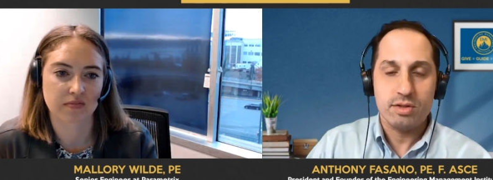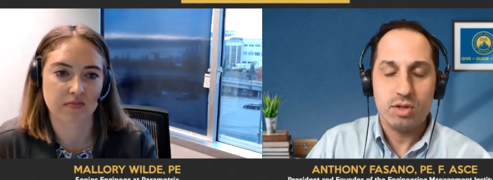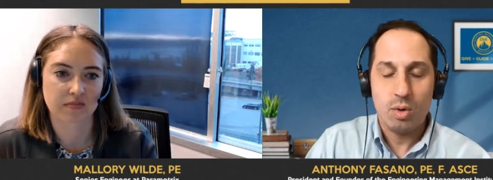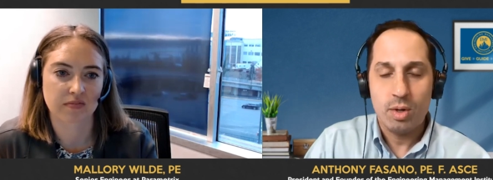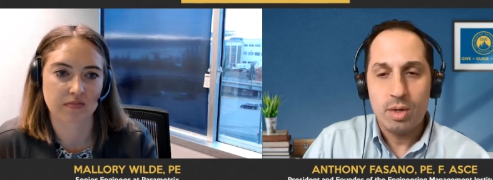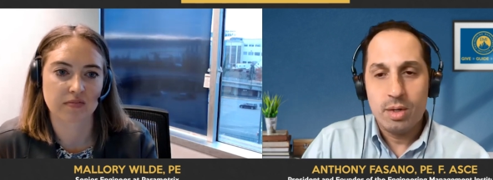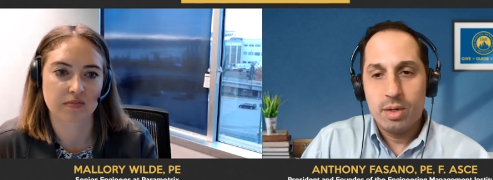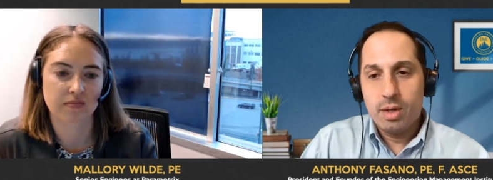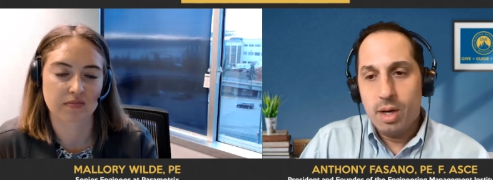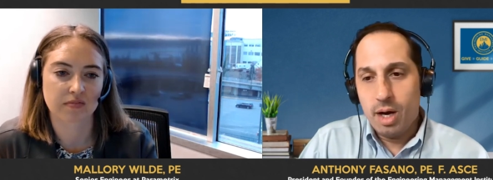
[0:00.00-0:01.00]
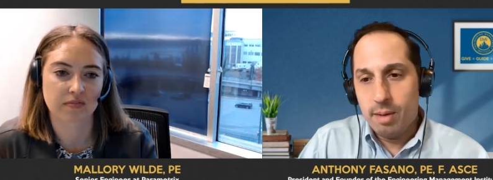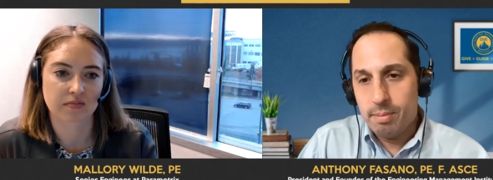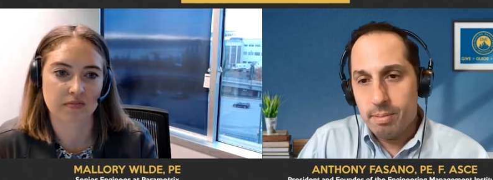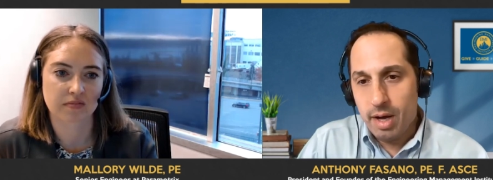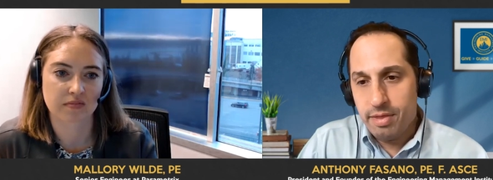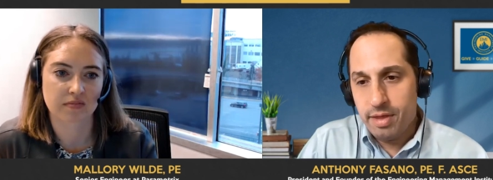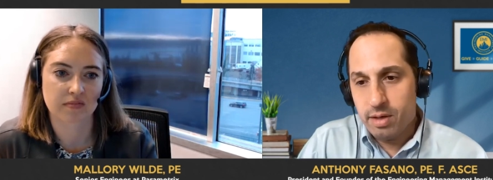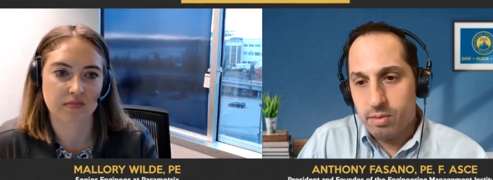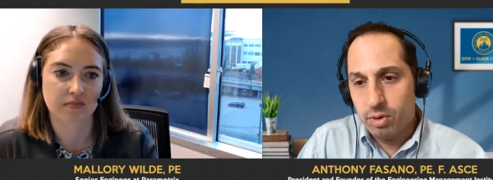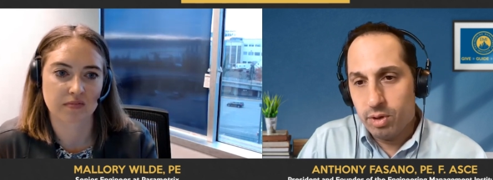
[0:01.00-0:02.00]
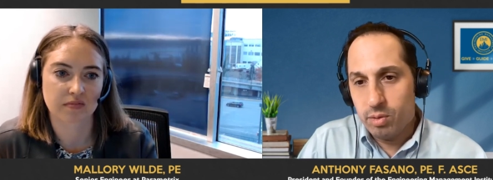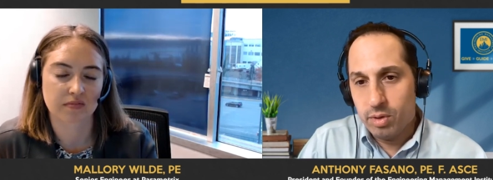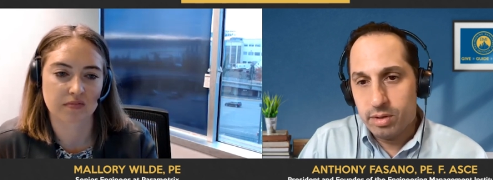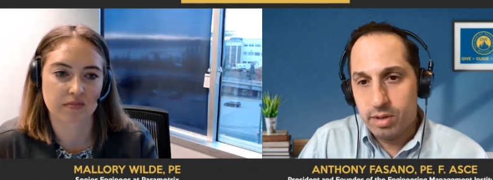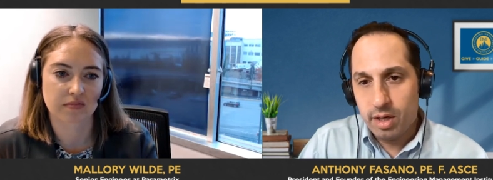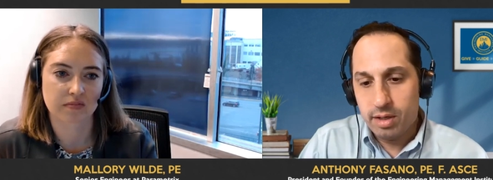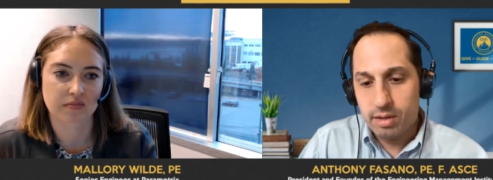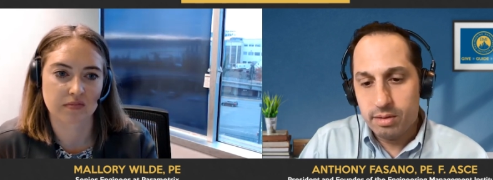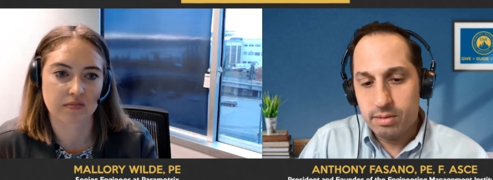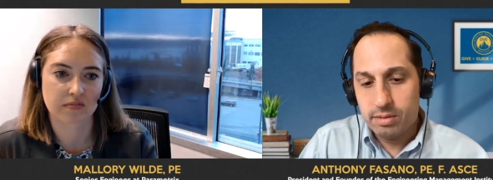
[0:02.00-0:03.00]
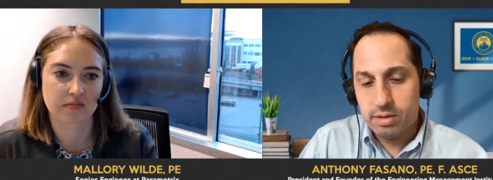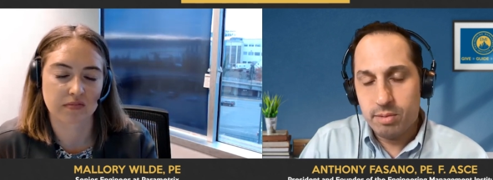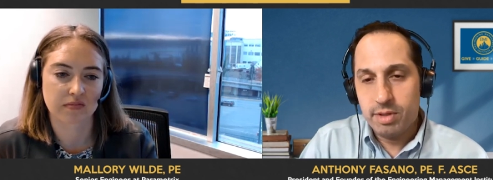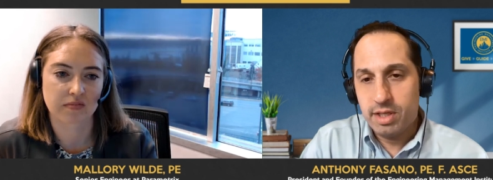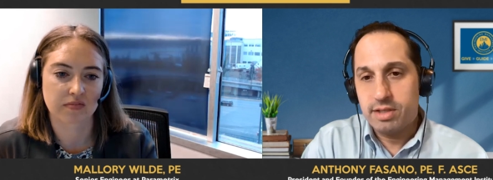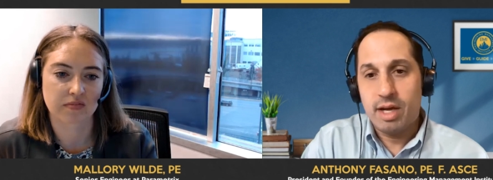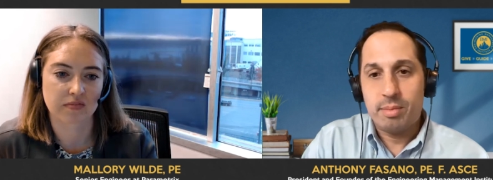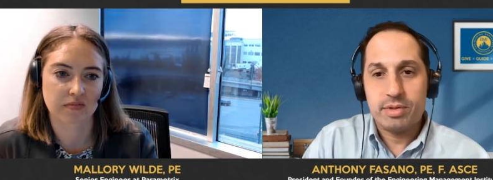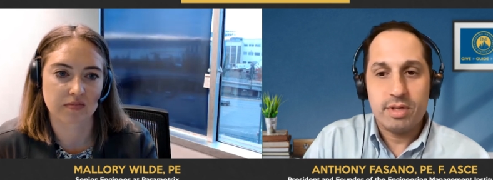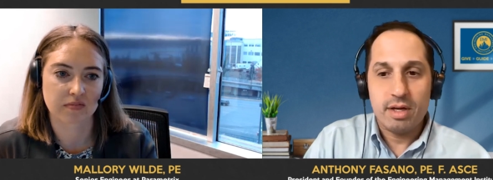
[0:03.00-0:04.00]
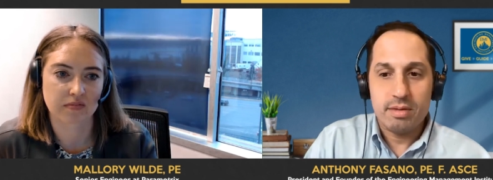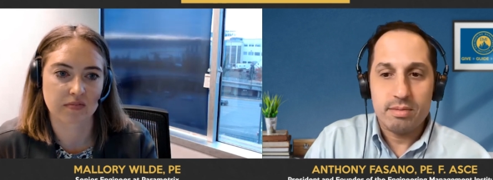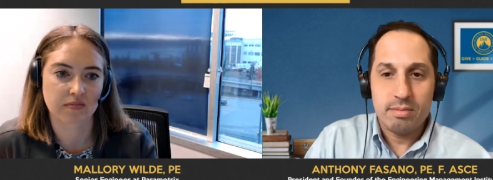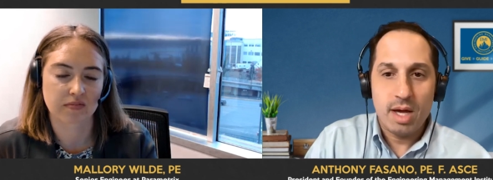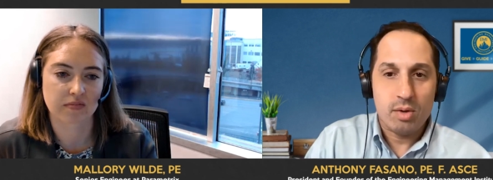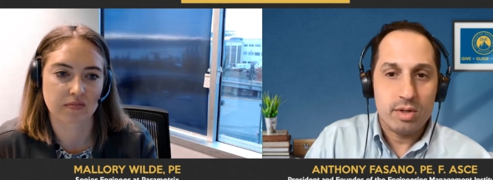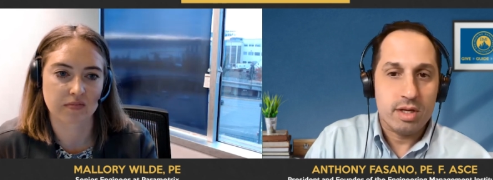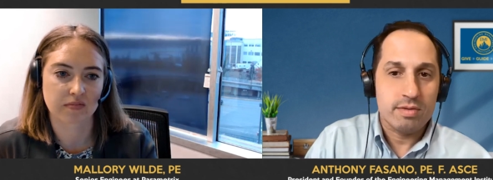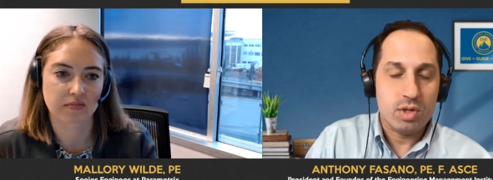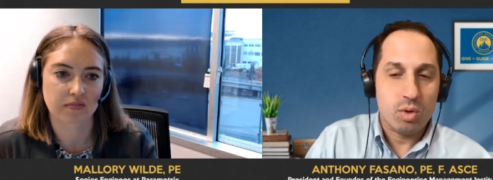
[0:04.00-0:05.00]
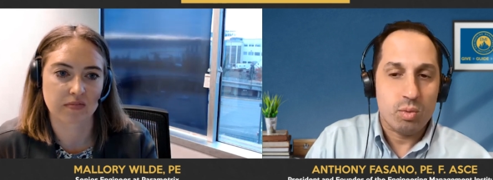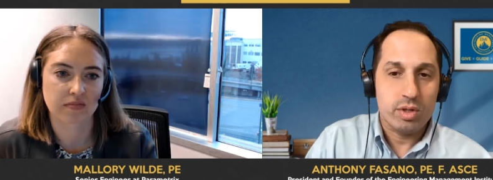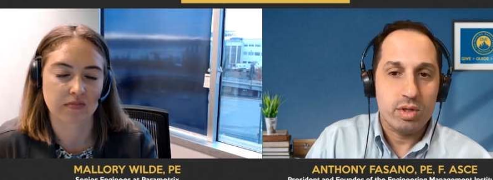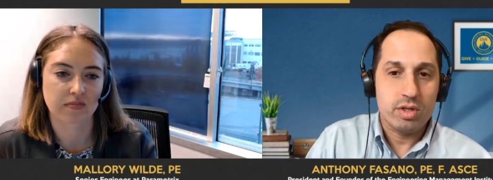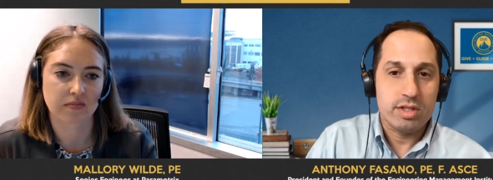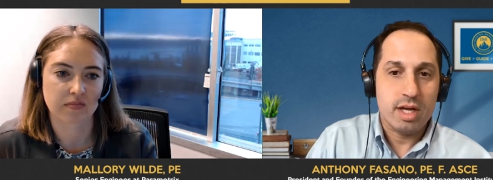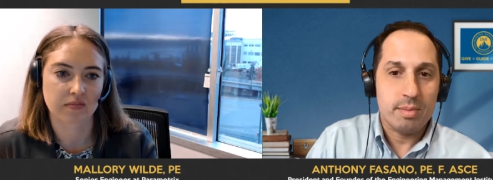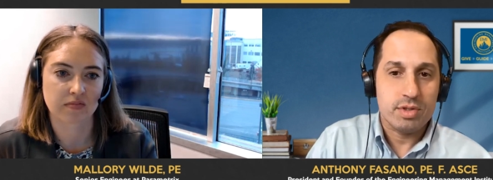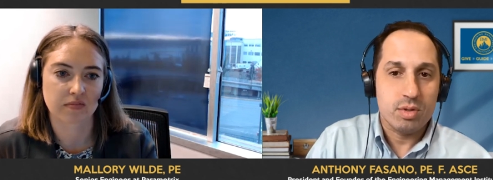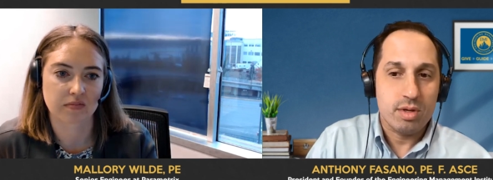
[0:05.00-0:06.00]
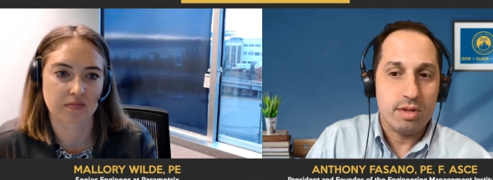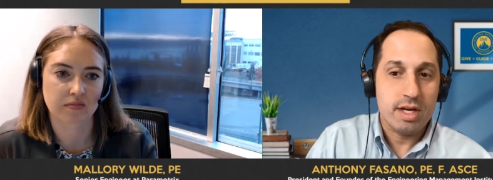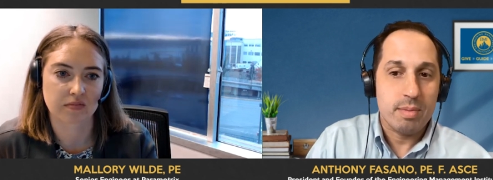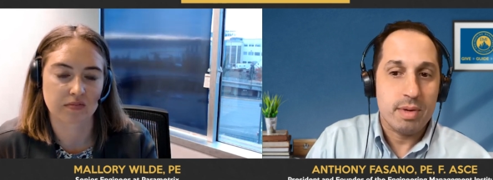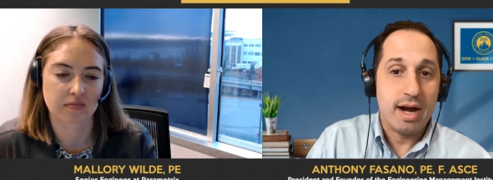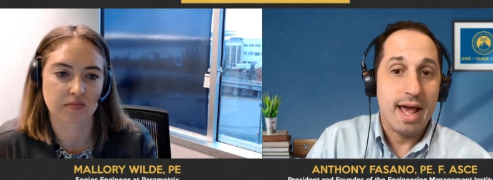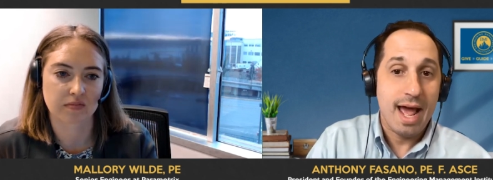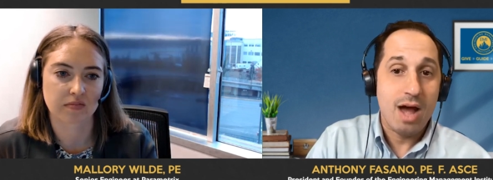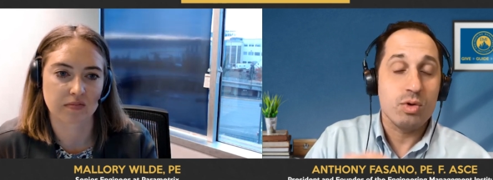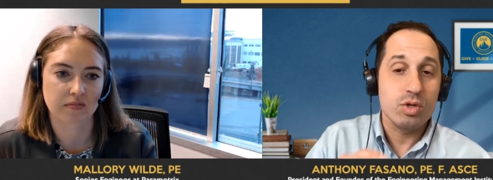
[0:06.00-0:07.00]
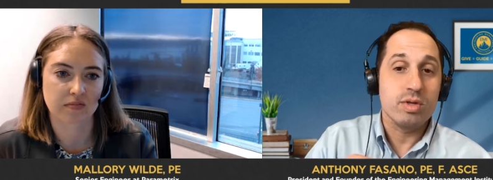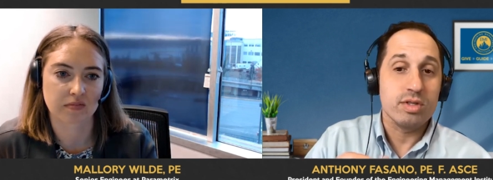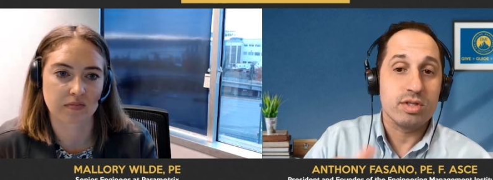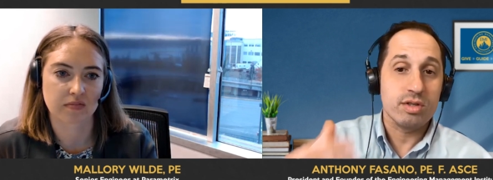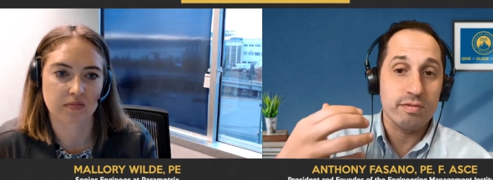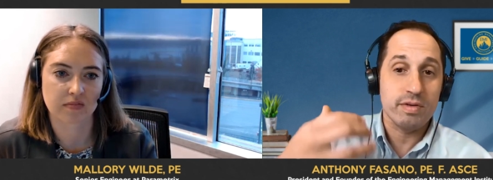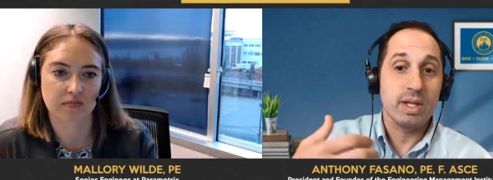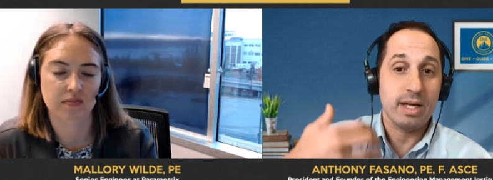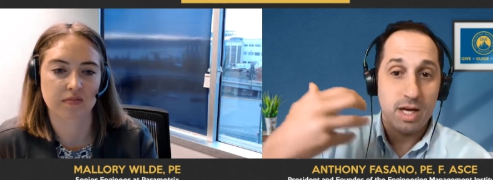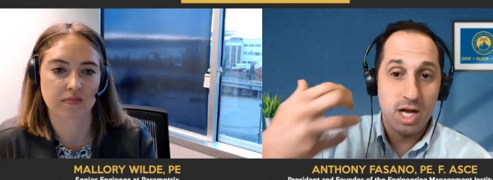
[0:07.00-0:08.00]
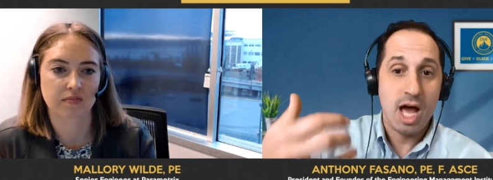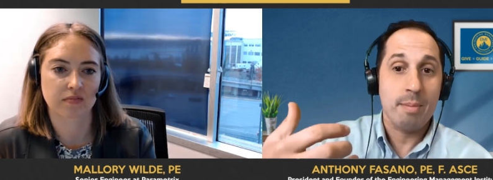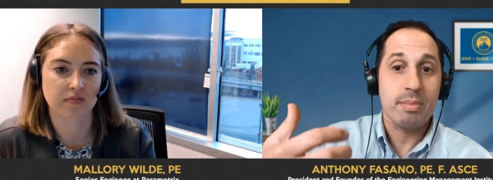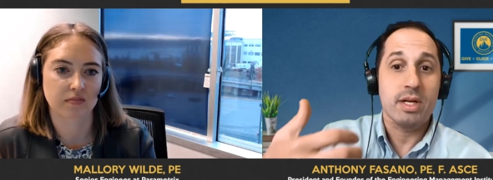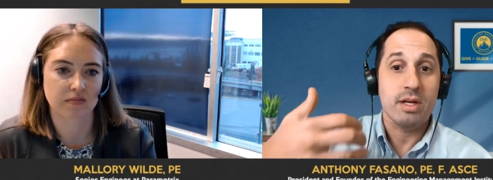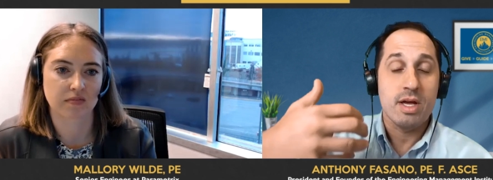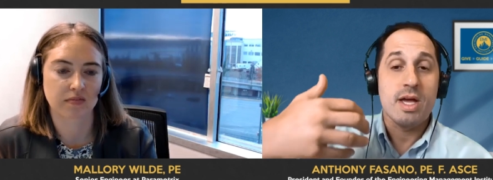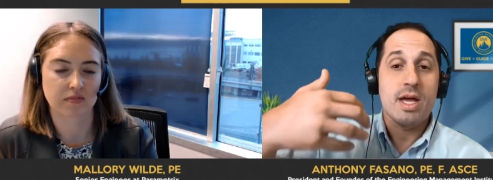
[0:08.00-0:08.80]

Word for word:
Speaker 1: So um, I think really what kind of some of the examples that Mallory gives are really good examples you could think about on how you can still feel like a competent